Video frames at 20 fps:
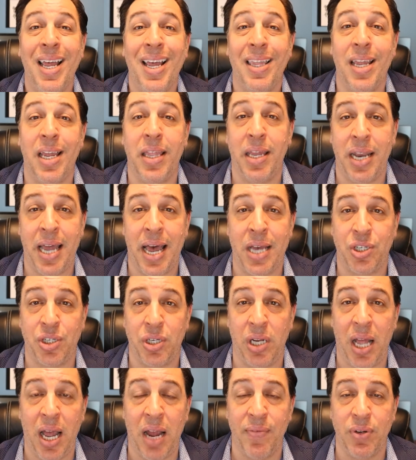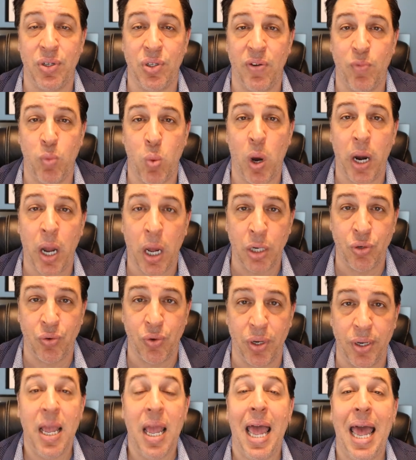than the national average of
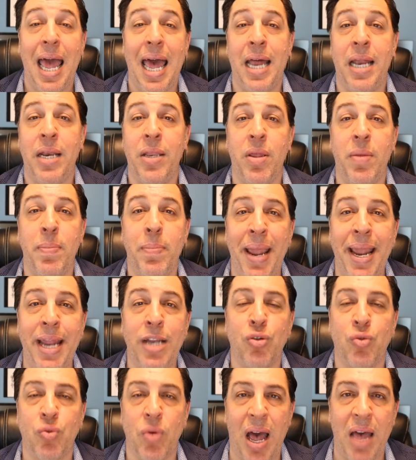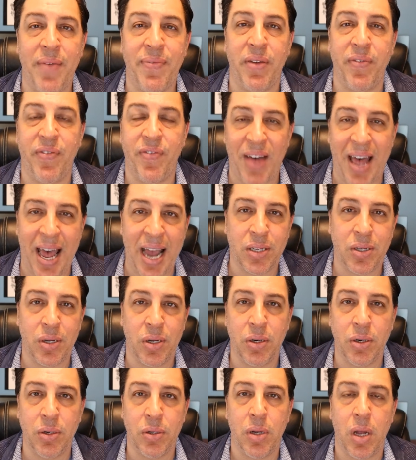100. And the main driving
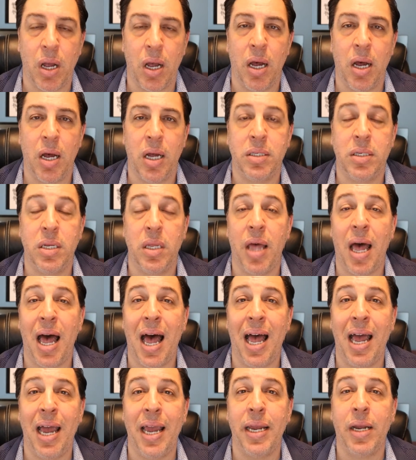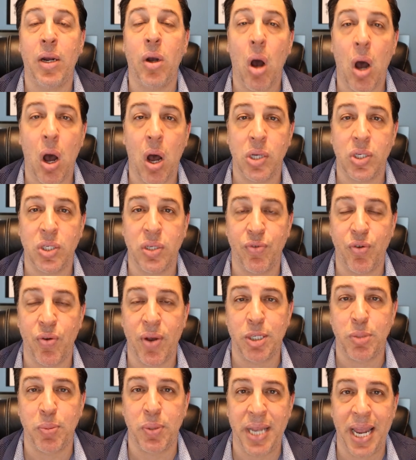factor to the high cost of
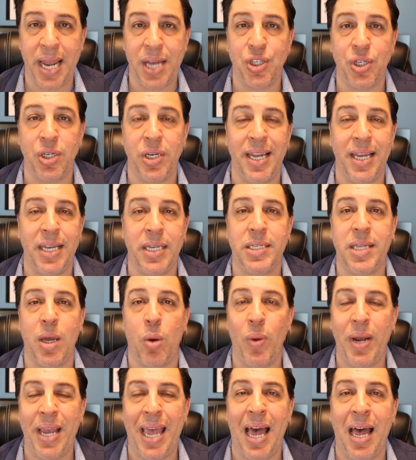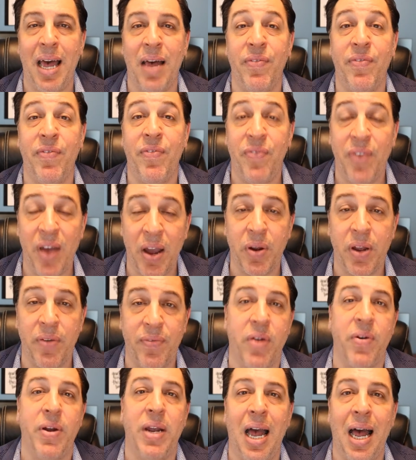transportation is that we have very,
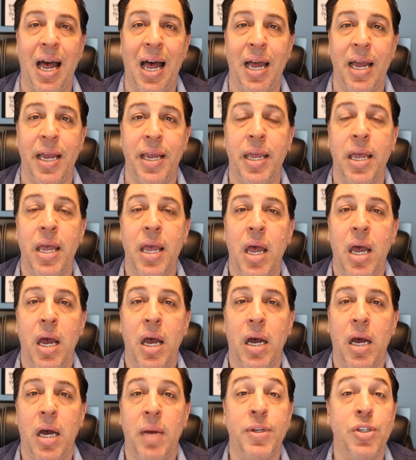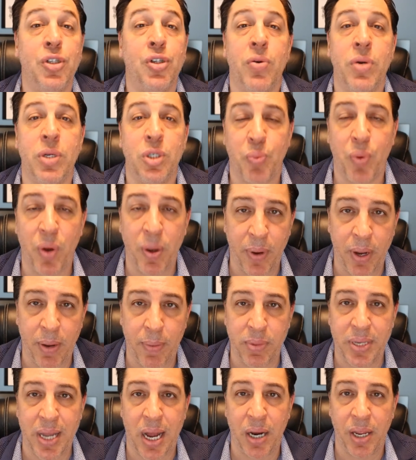very high insurance
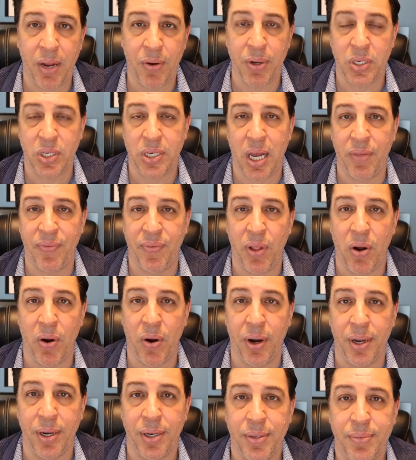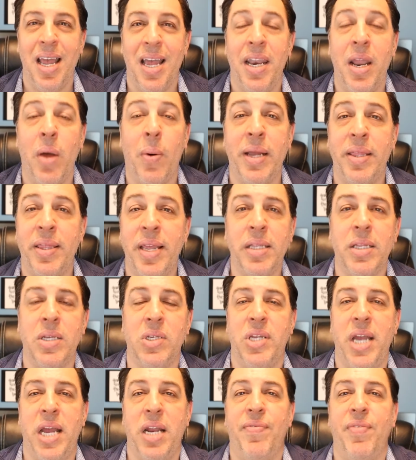premiums down here in South Florida. Now, I think the
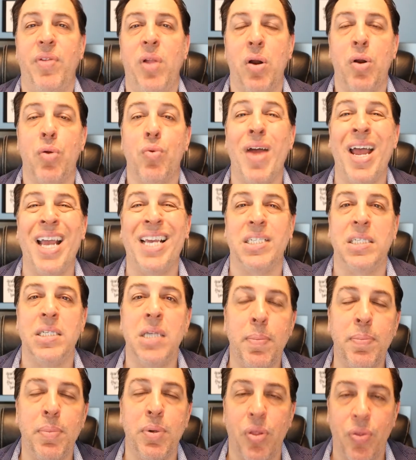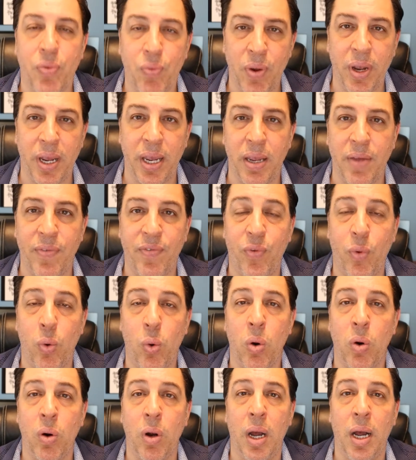state of Florida ranks number 3
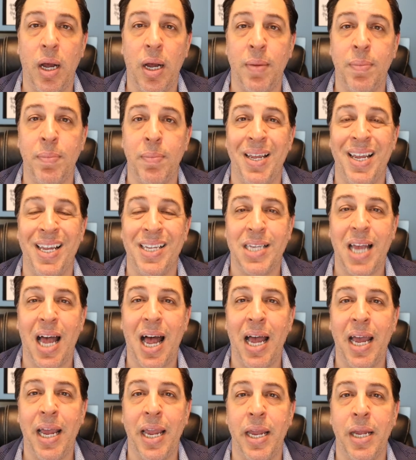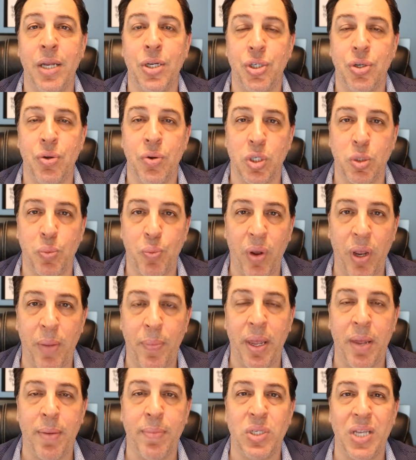for its high insurance
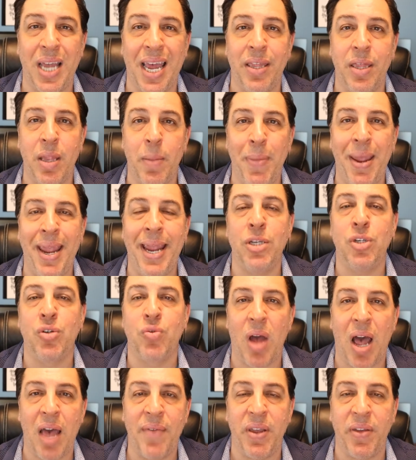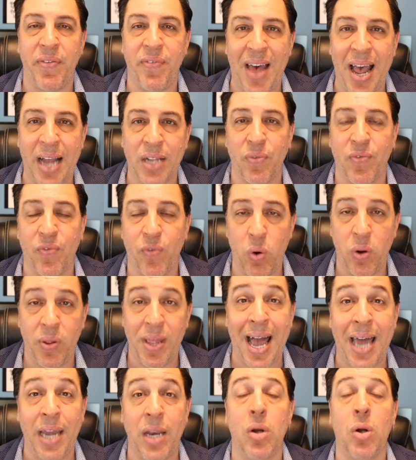premiums, and the main driving factor for
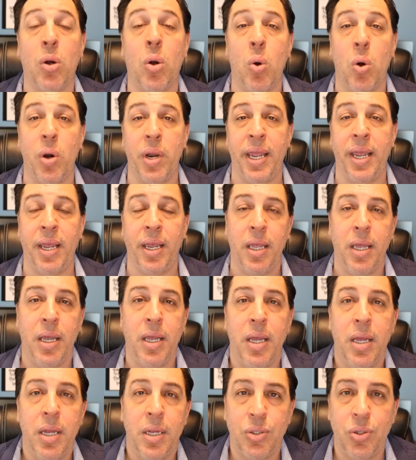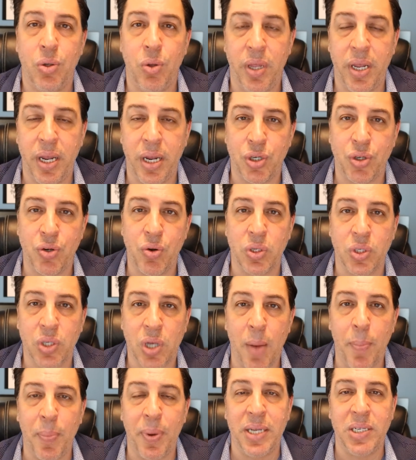that, according to the insurance
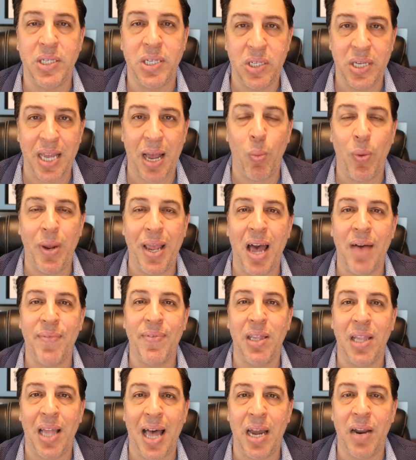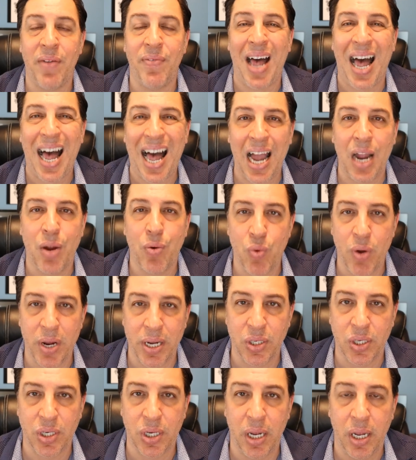companies, is that we have a lot of
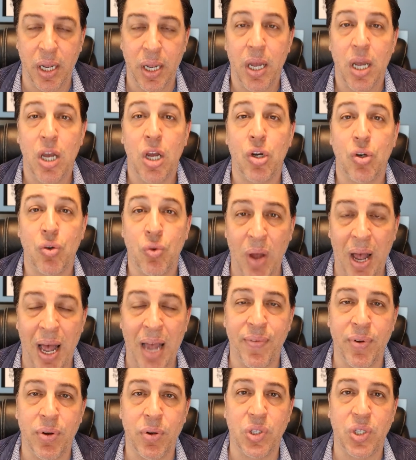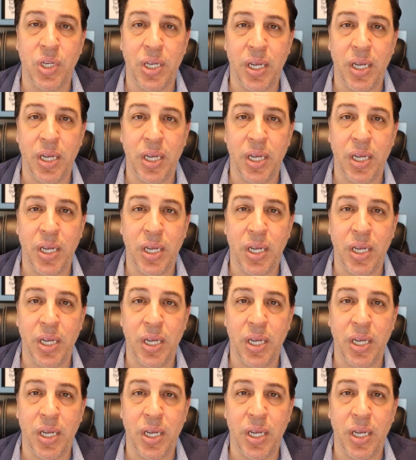high-risk drivers